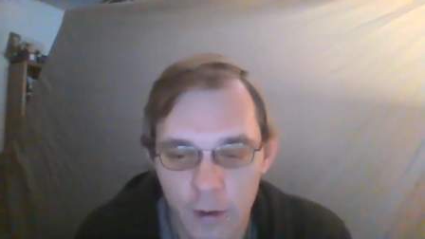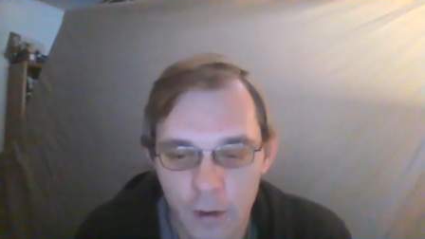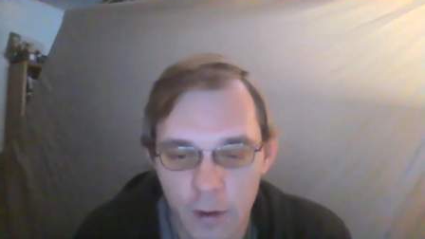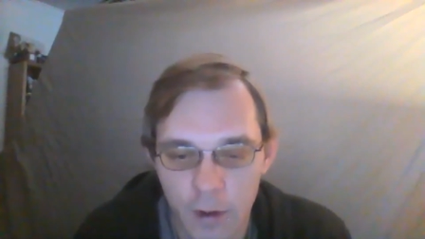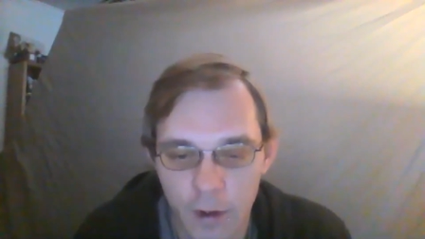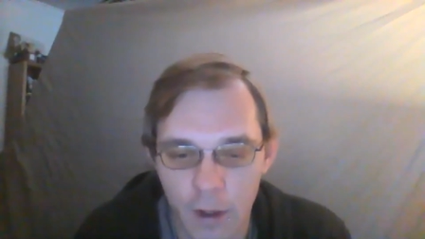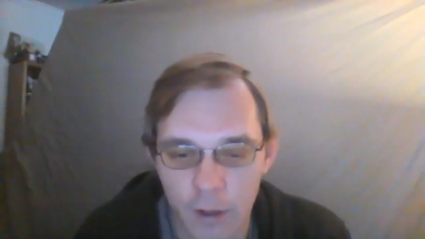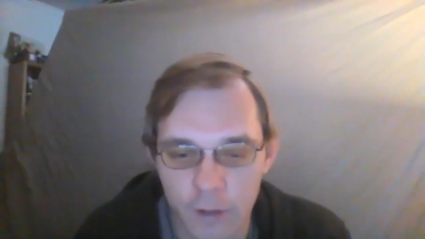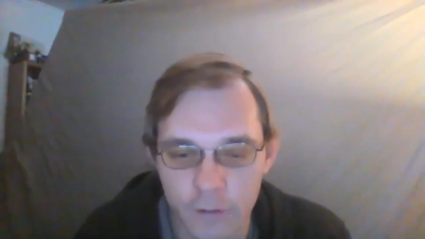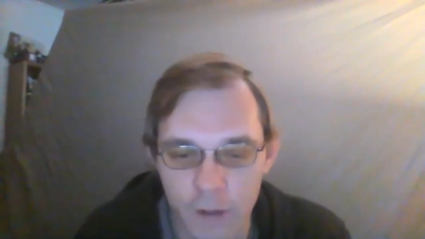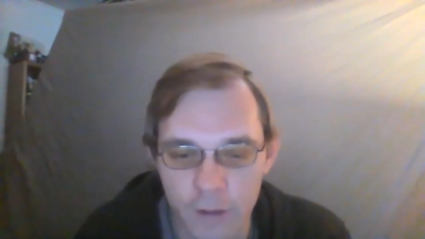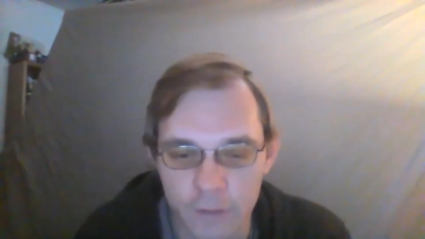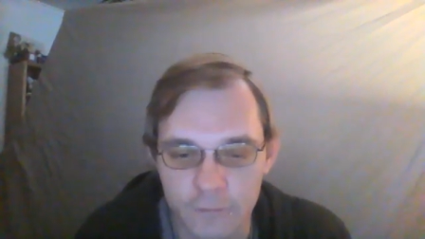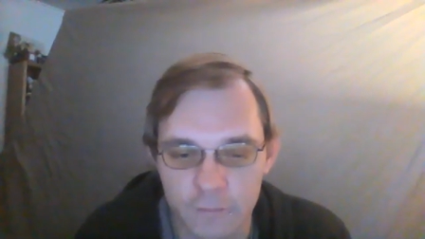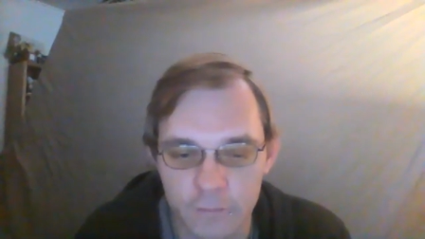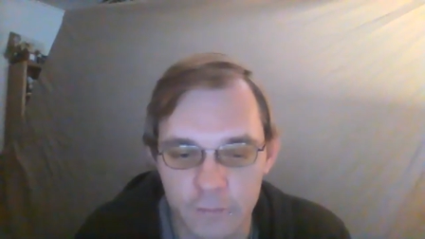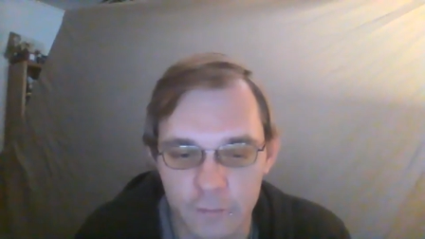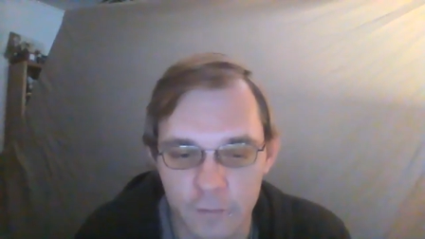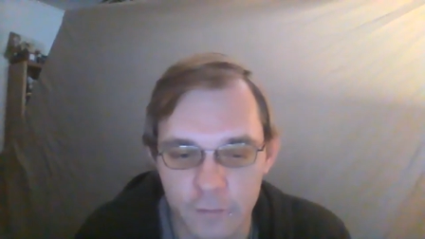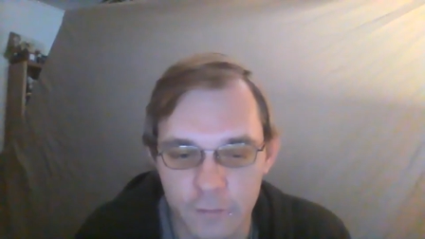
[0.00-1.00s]
And
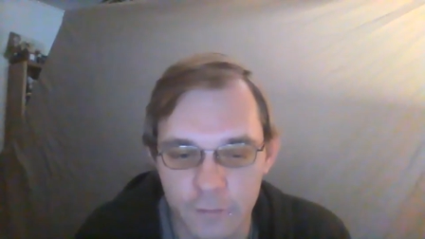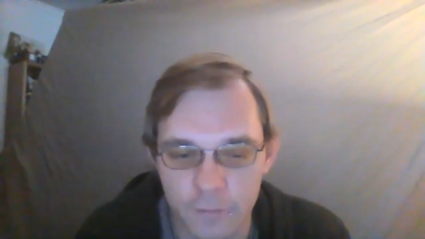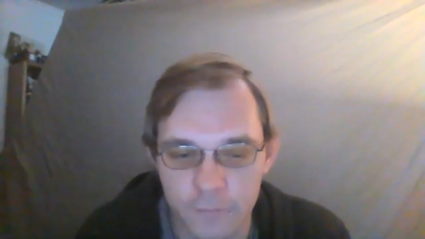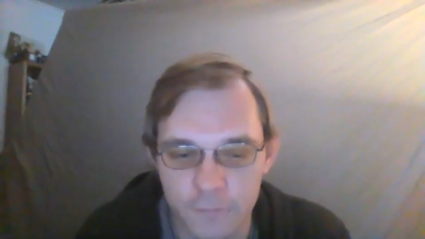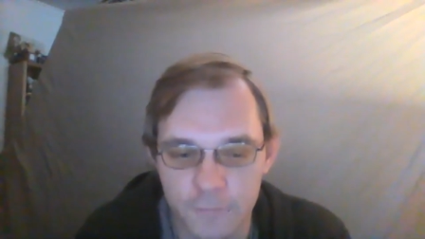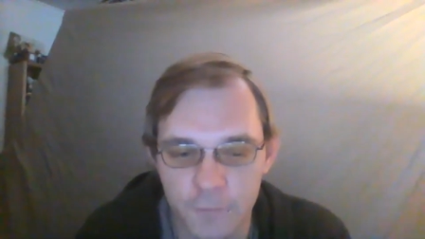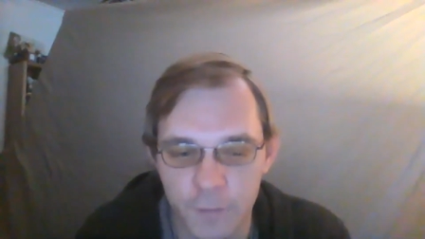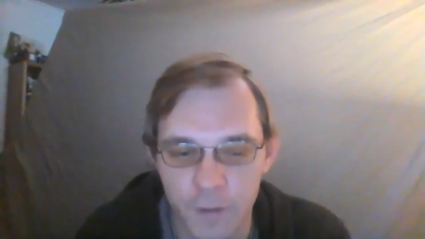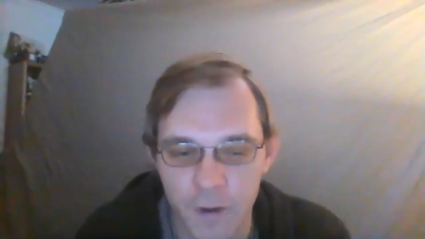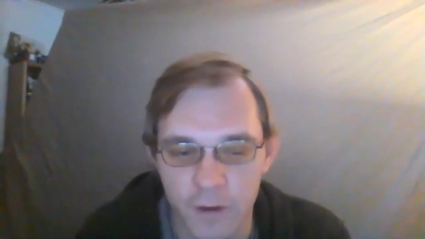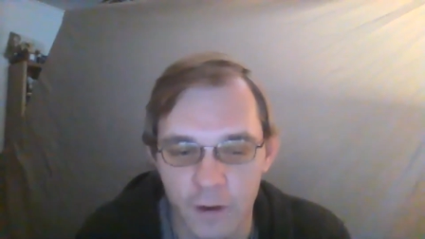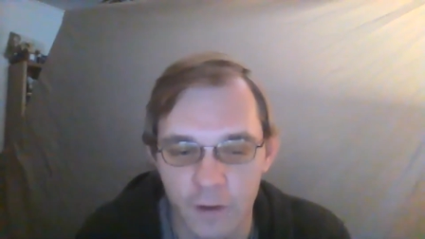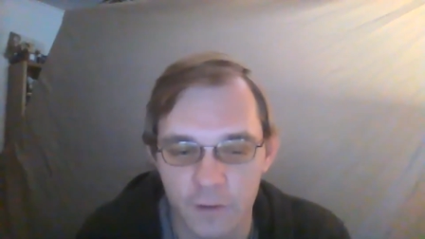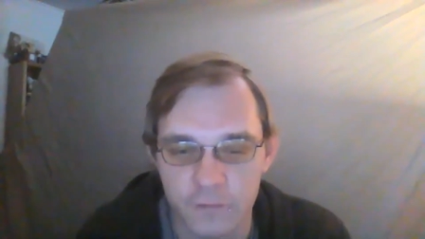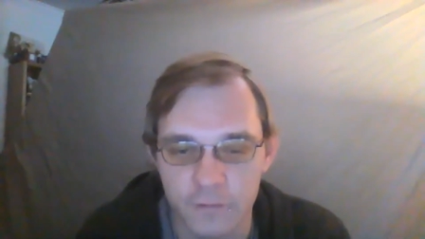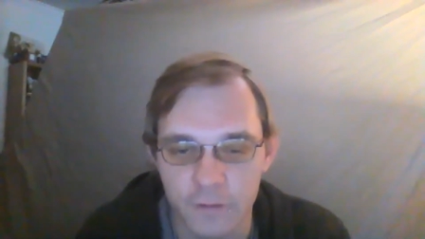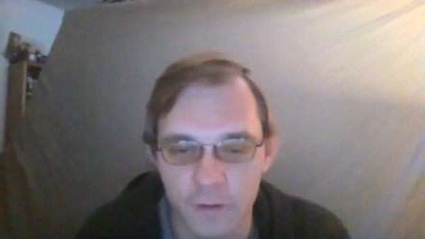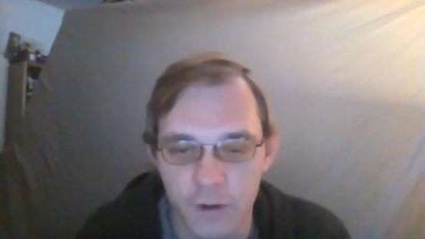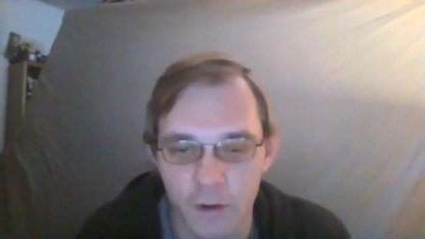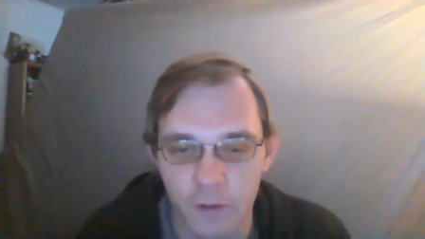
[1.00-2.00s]
that's just
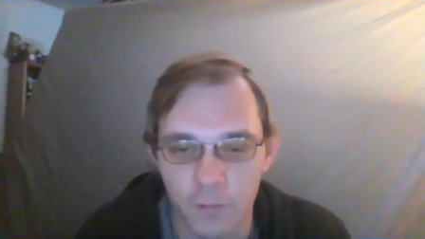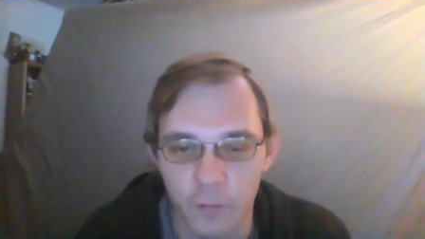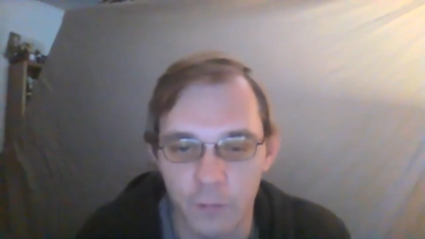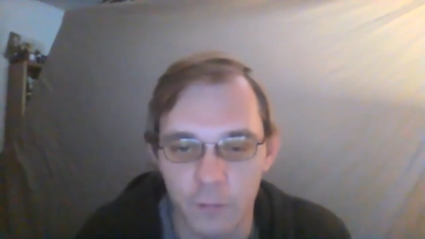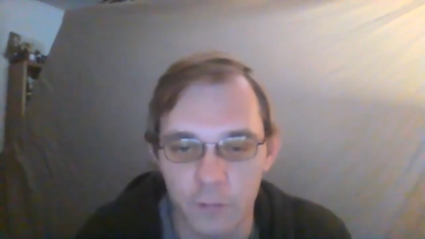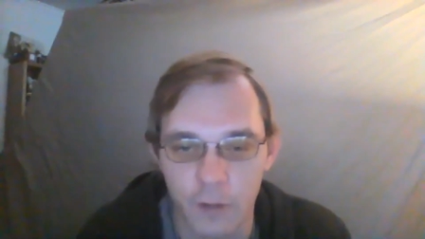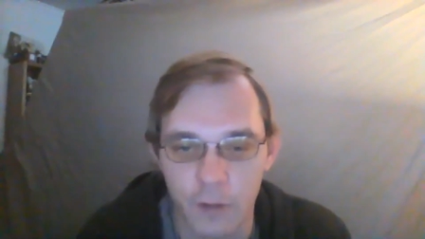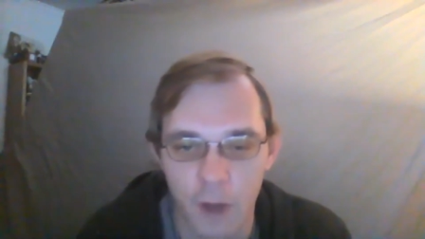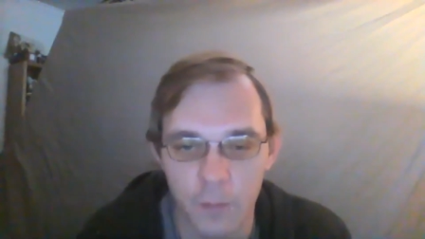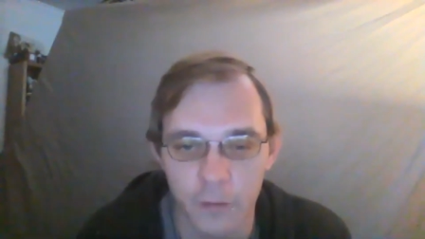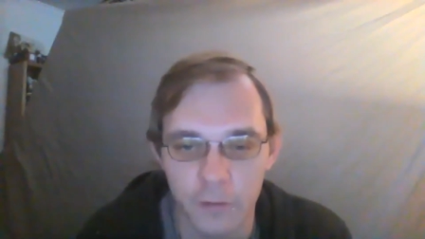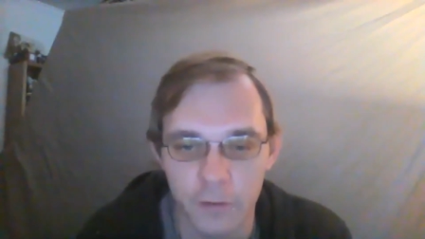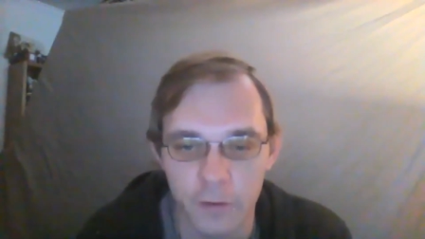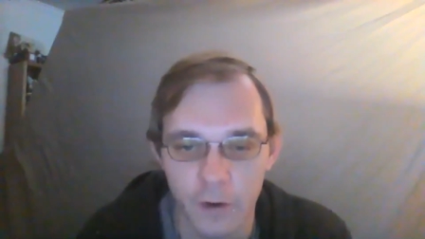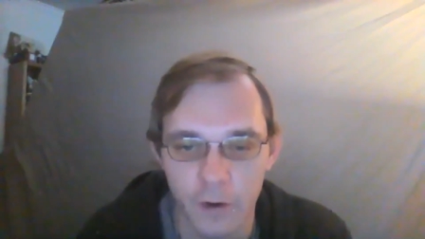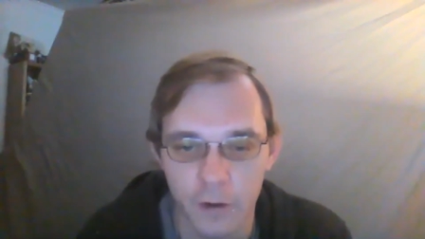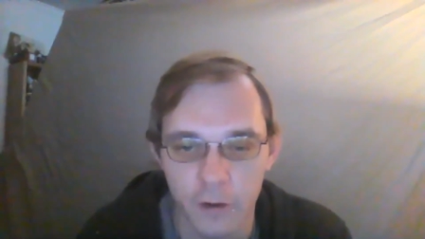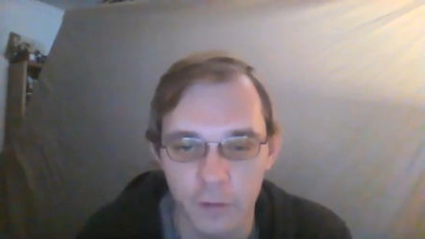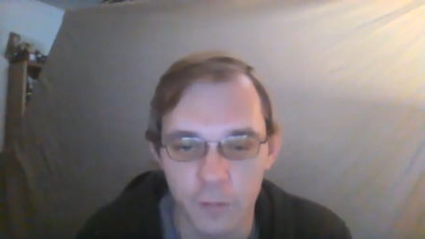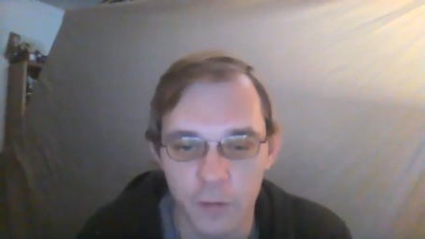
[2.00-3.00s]
because, you know, I'm a
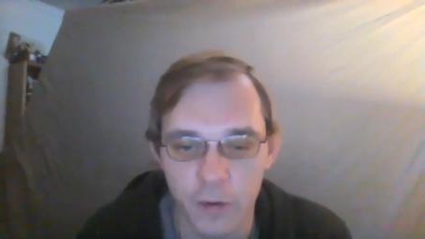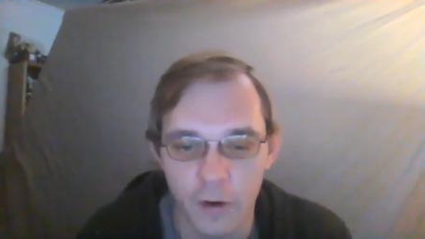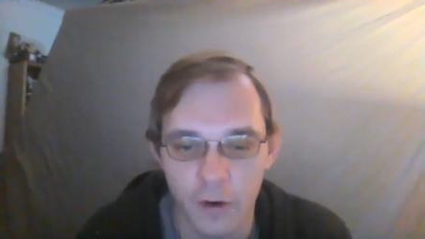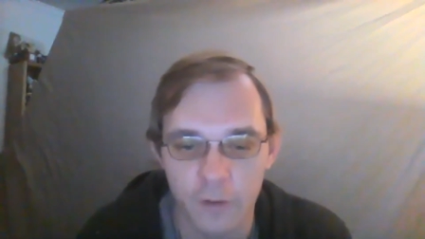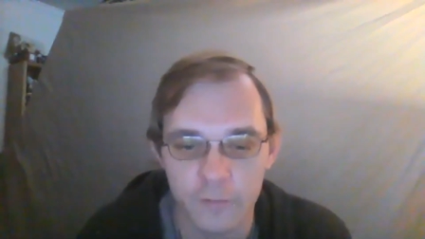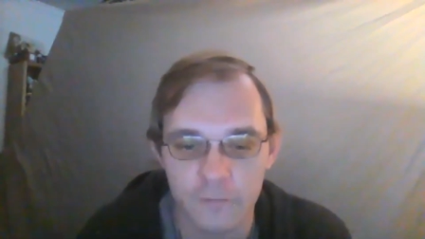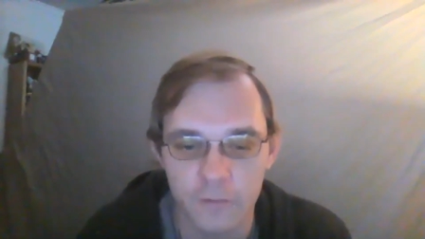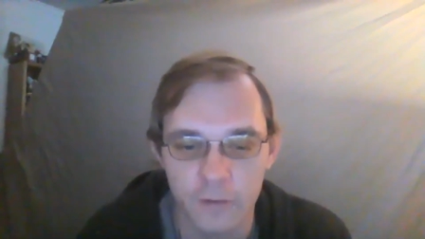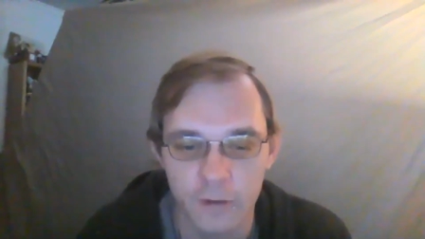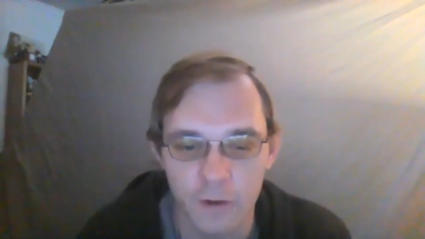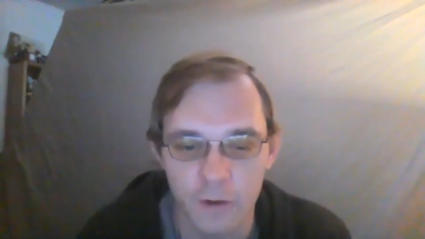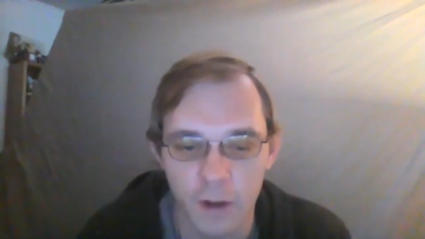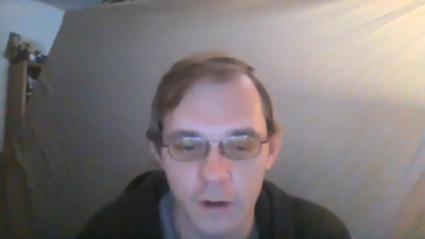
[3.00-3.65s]
younger person.